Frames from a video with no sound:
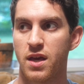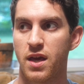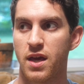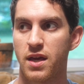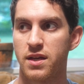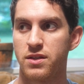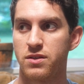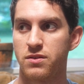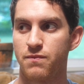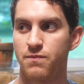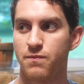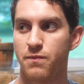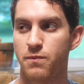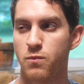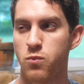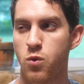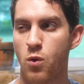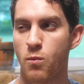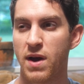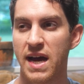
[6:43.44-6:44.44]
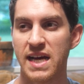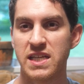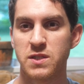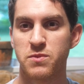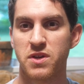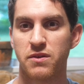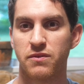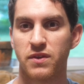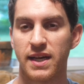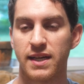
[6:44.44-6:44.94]
it reminds
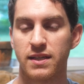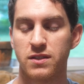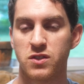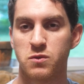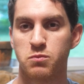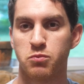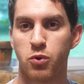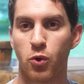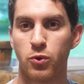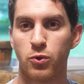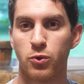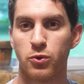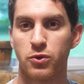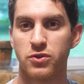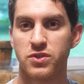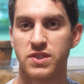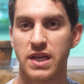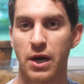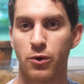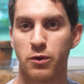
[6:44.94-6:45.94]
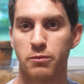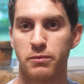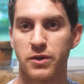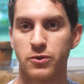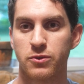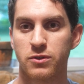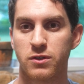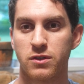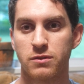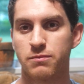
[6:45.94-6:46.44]
me of like spoiled or sour
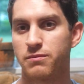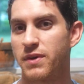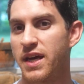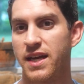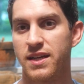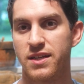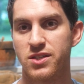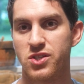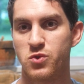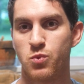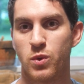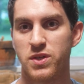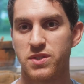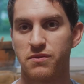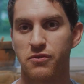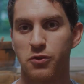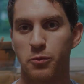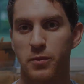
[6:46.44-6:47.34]
milk, and it just wasn't for